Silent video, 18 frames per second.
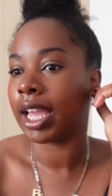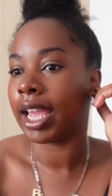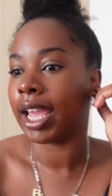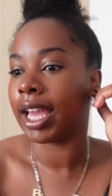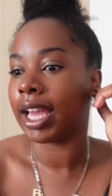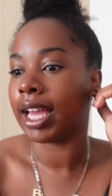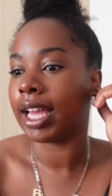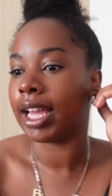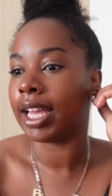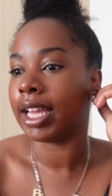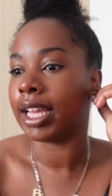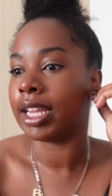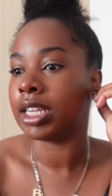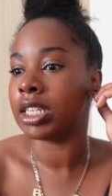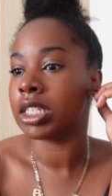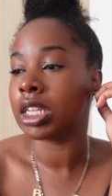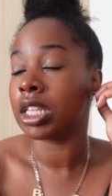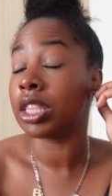
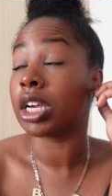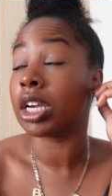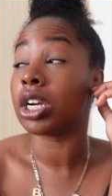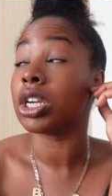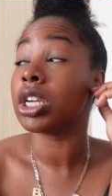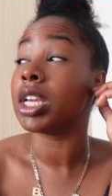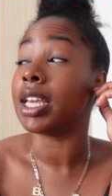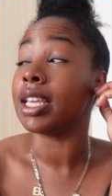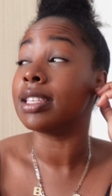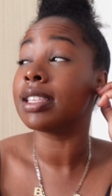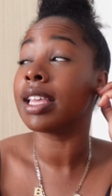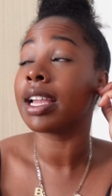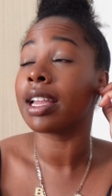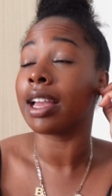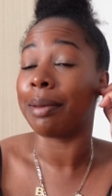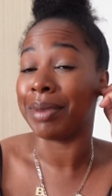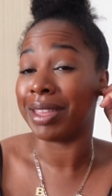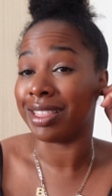And there is
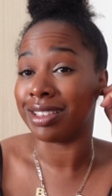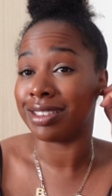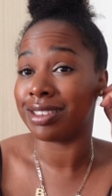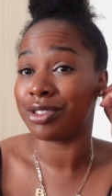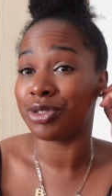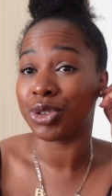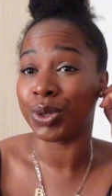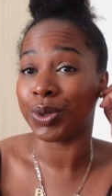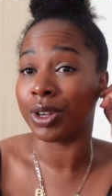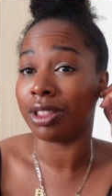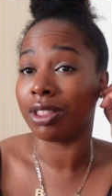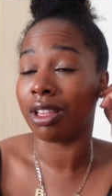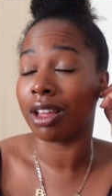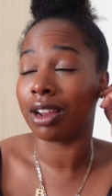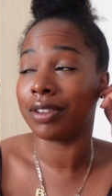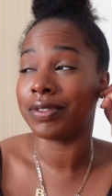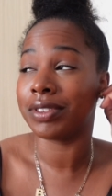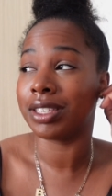like, I mean, this is true in a
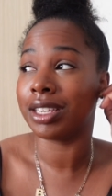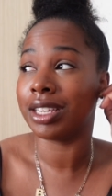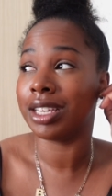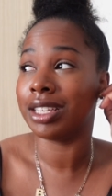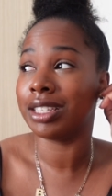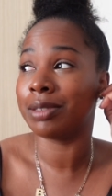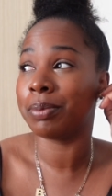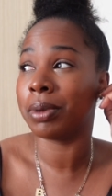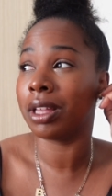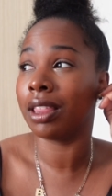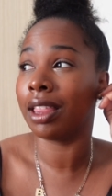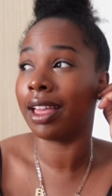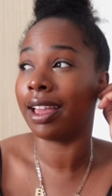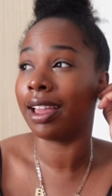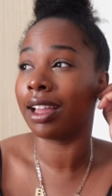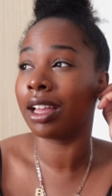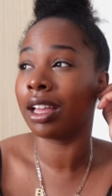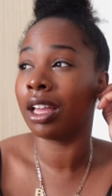lot of cities, but
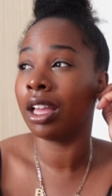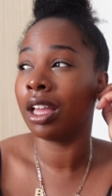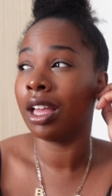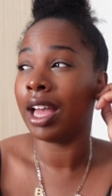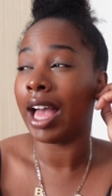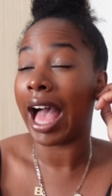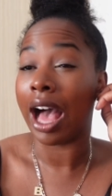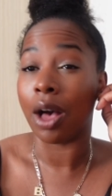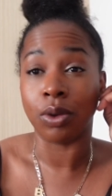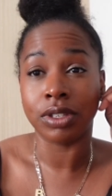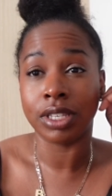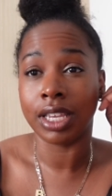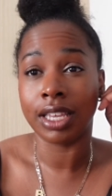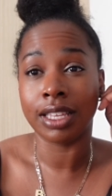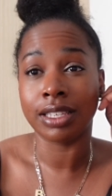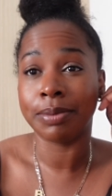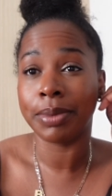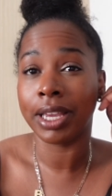like housing
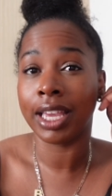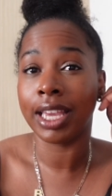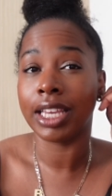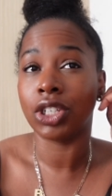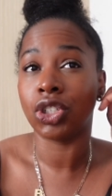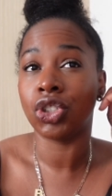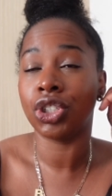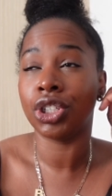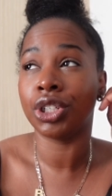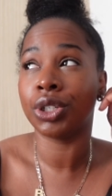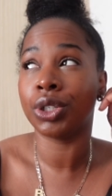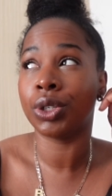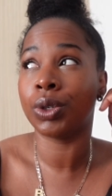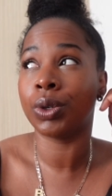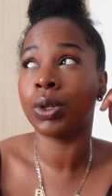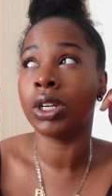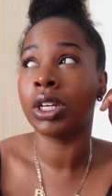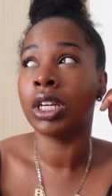is a big
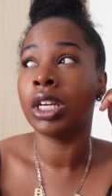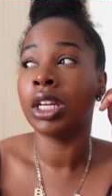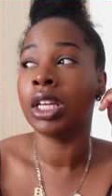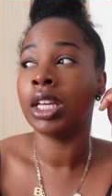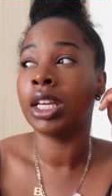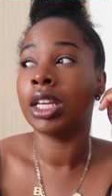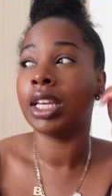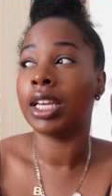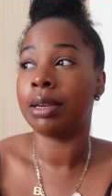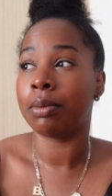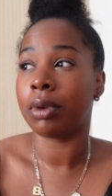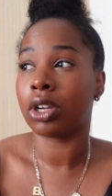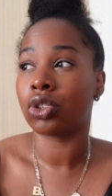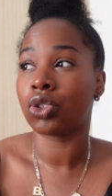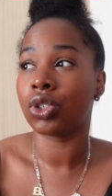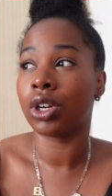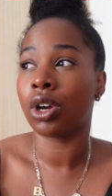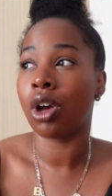issue in
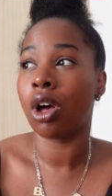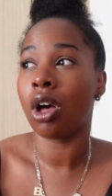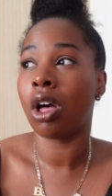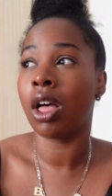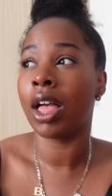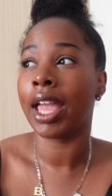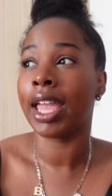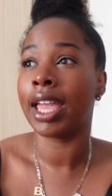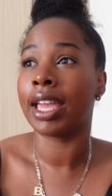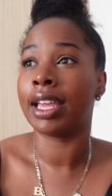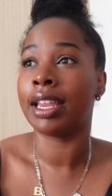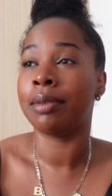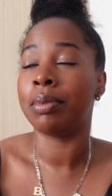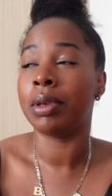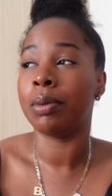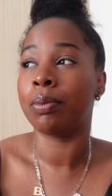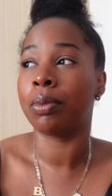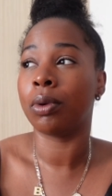Montreal, and
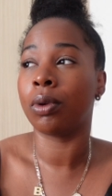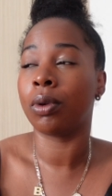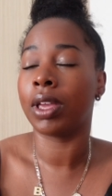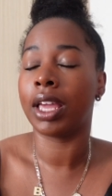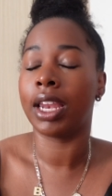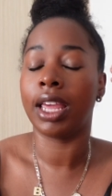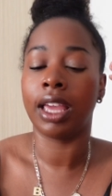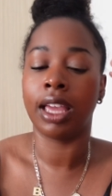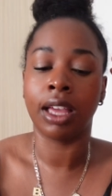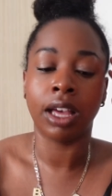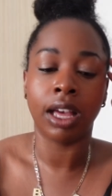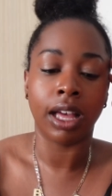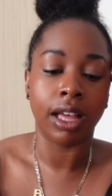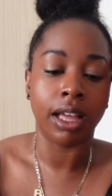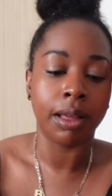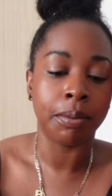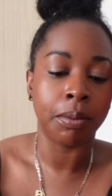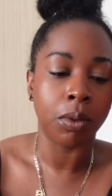people getting
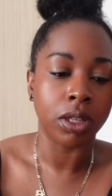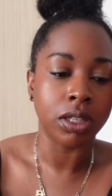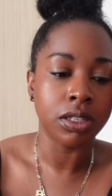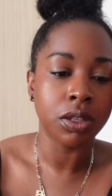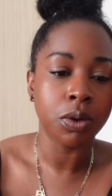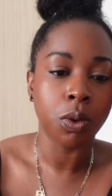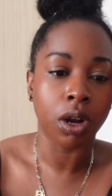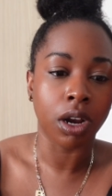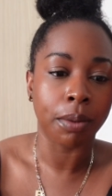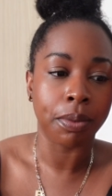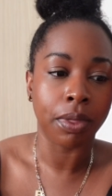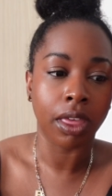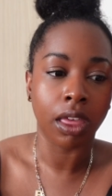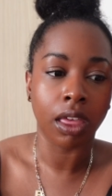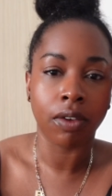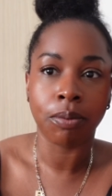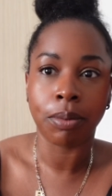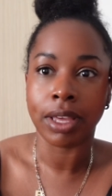what's the word I'm
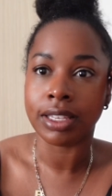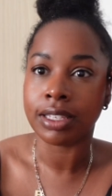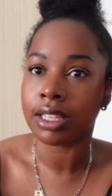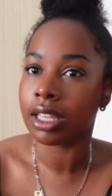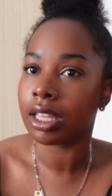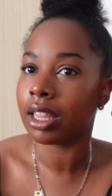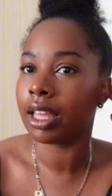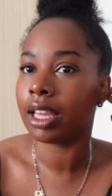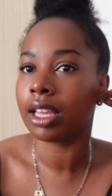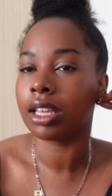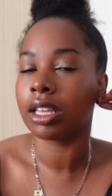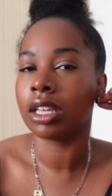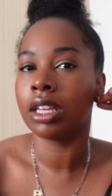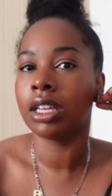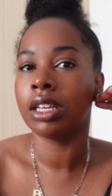thinking of, basically like